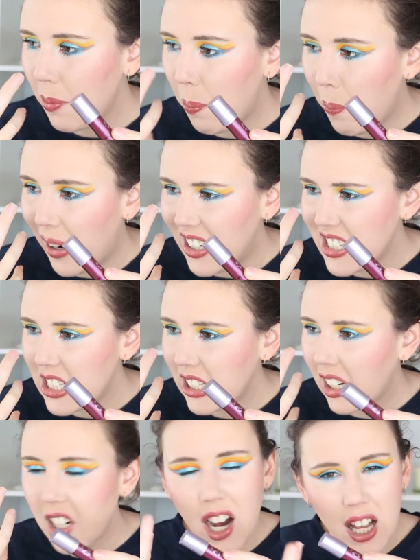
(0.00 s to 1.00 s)
but
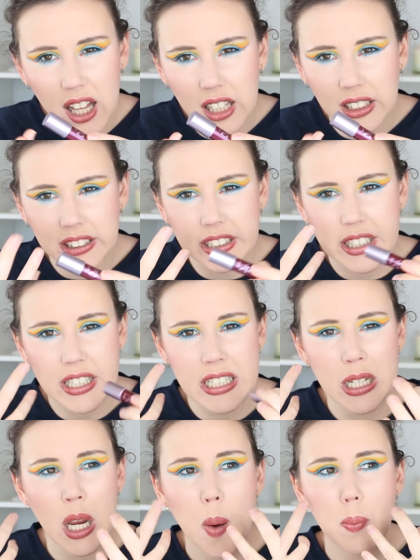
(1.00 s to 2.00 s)

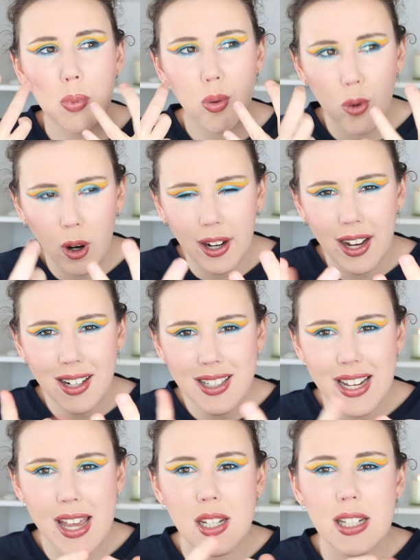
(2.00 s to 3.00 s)
colored
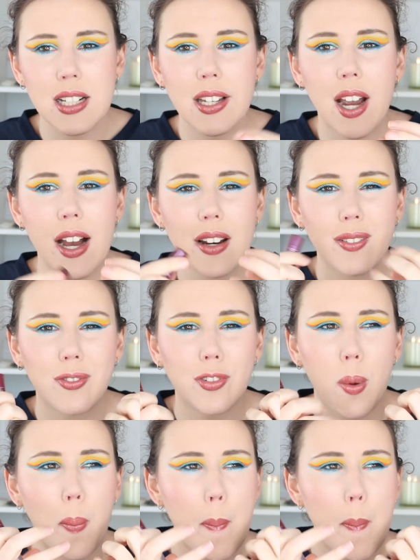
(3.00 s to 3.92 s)
product, and it kind of